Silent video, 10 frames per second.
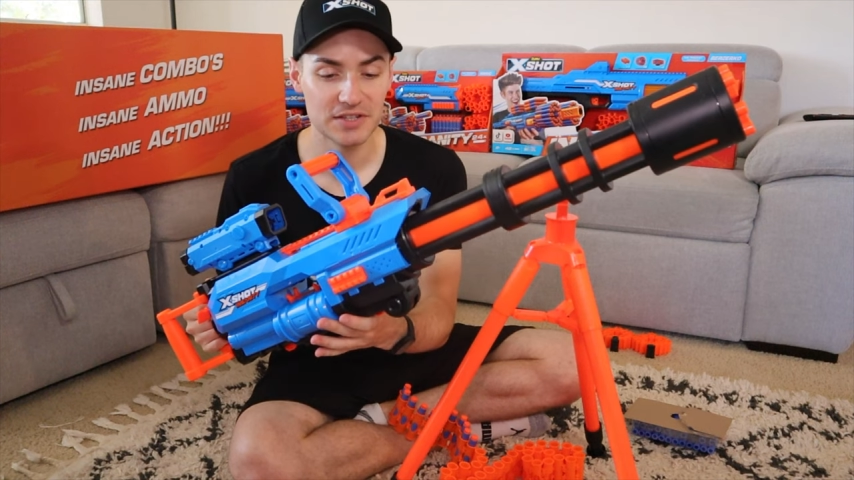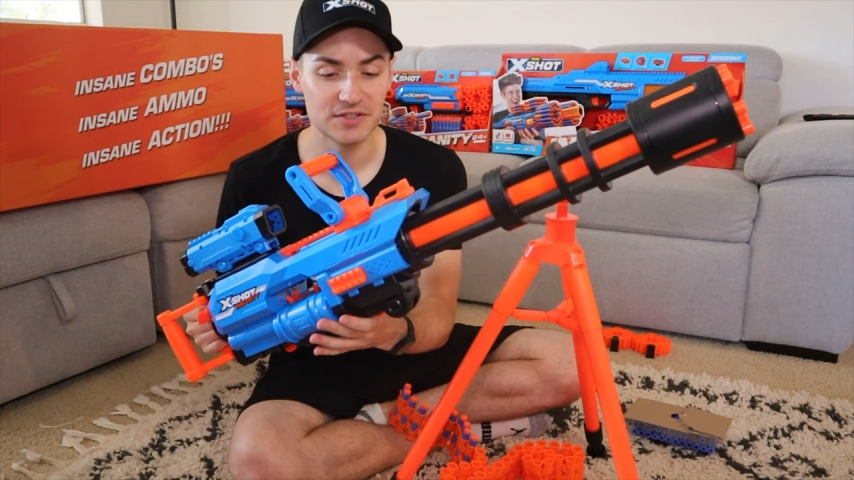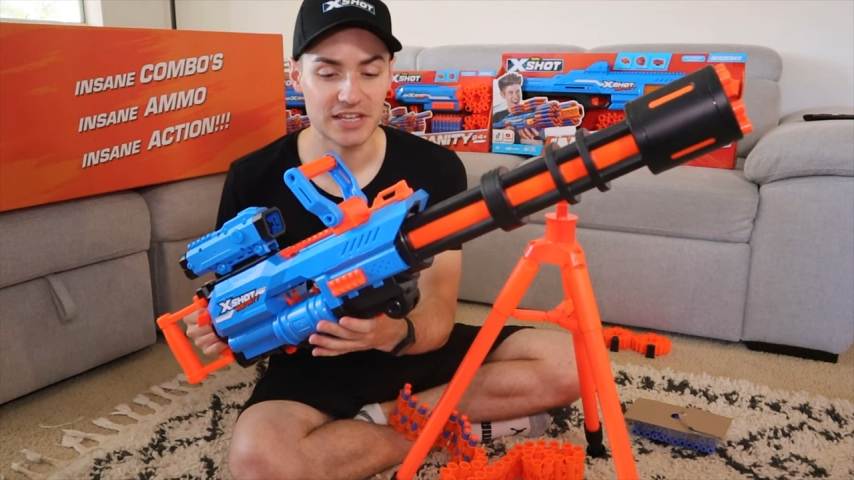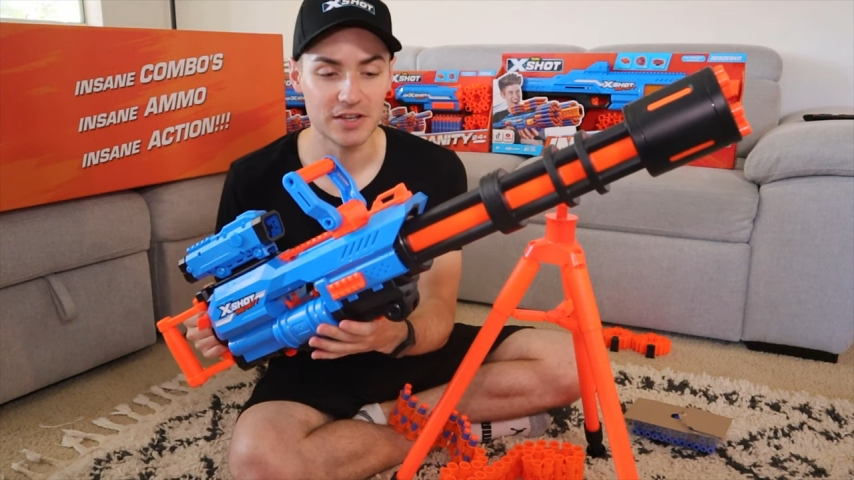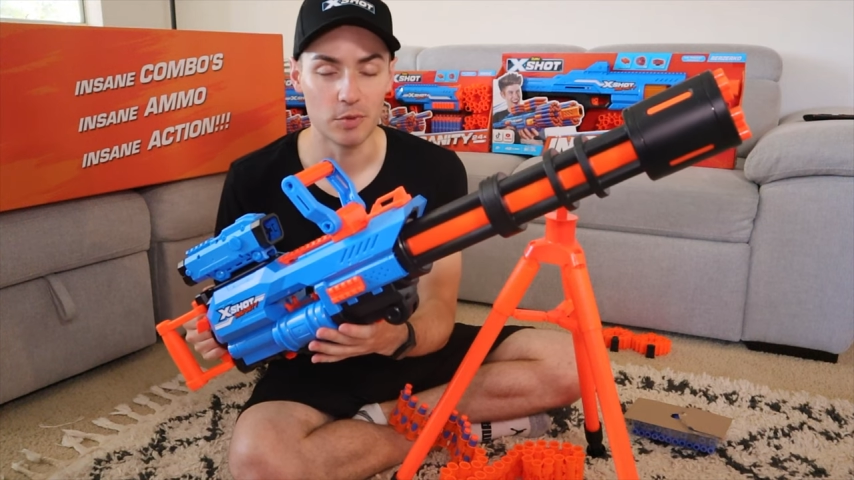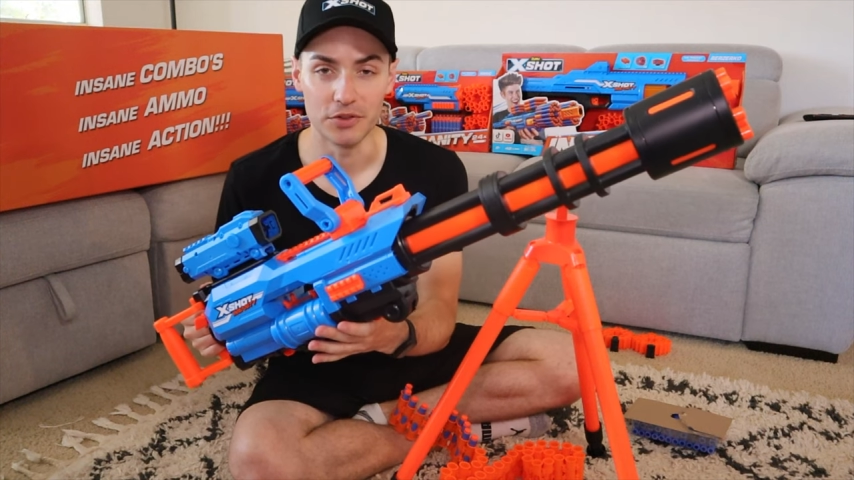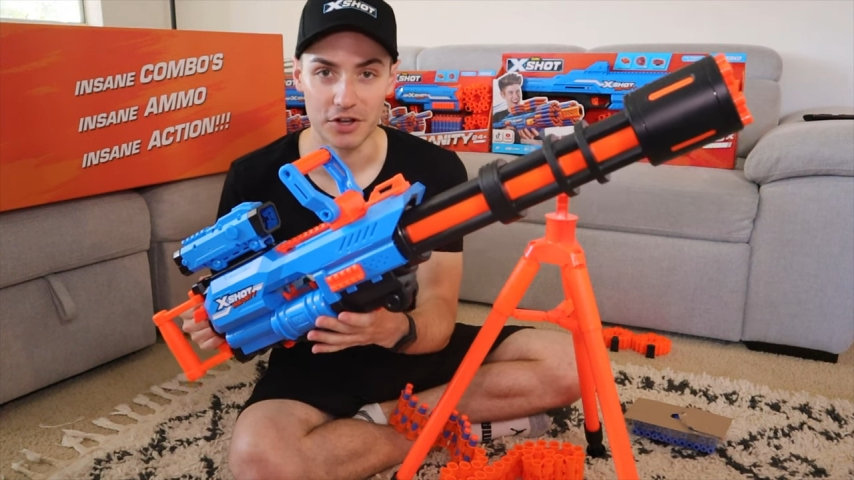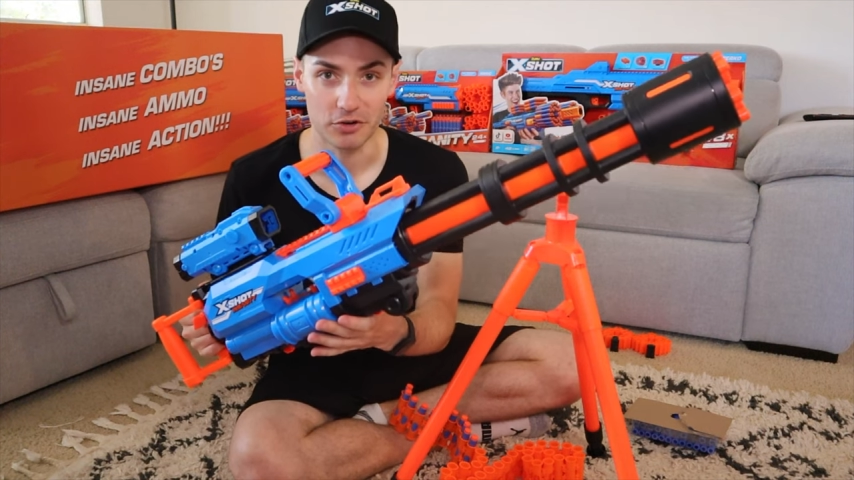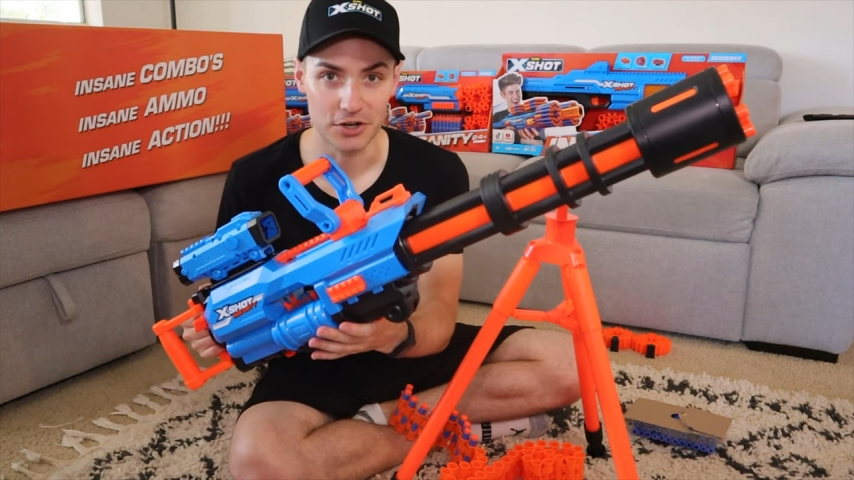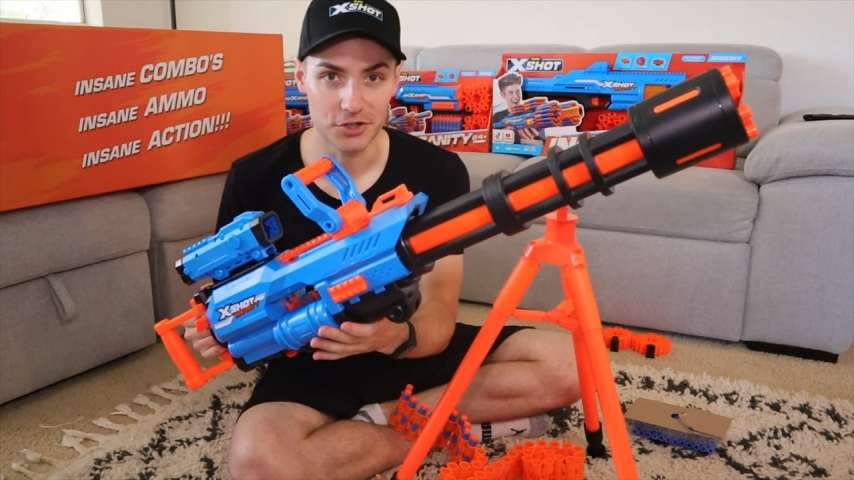to see when the
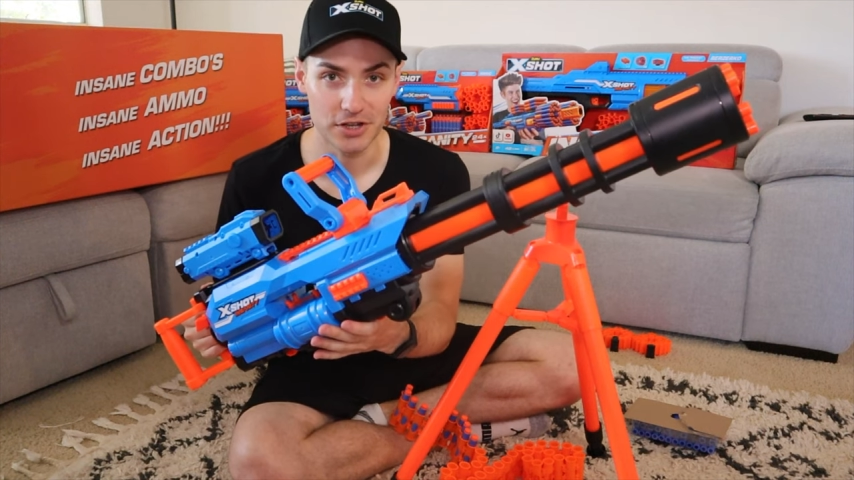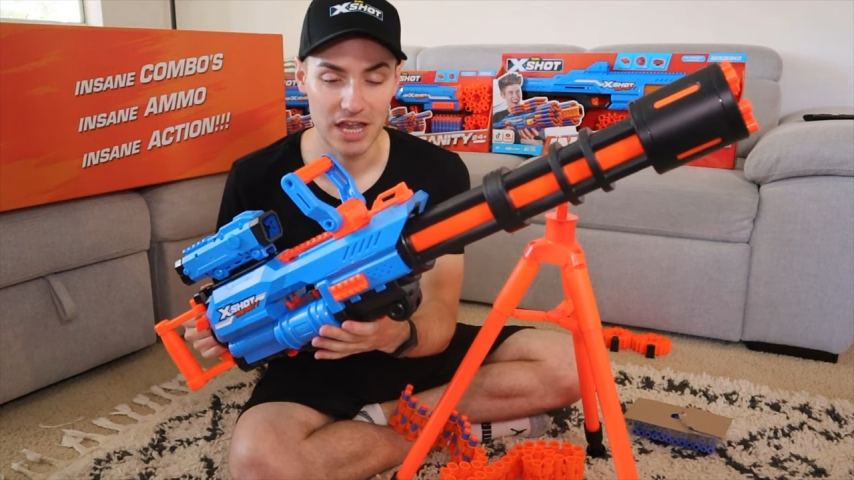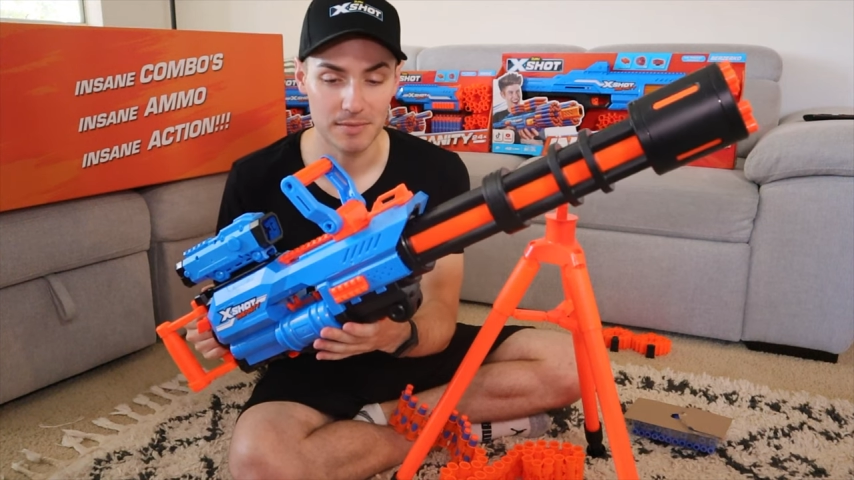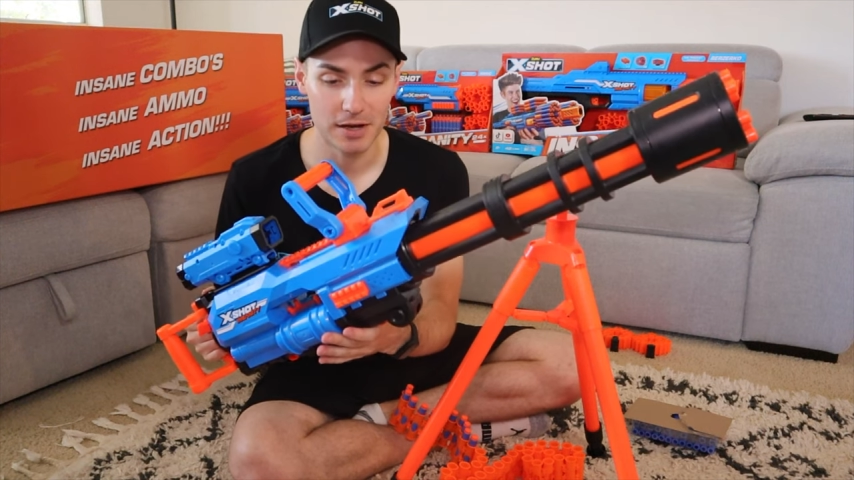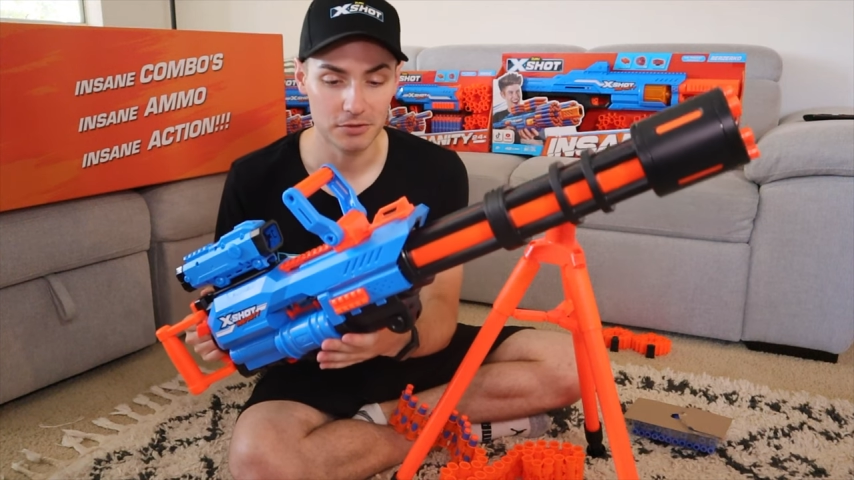Crusher came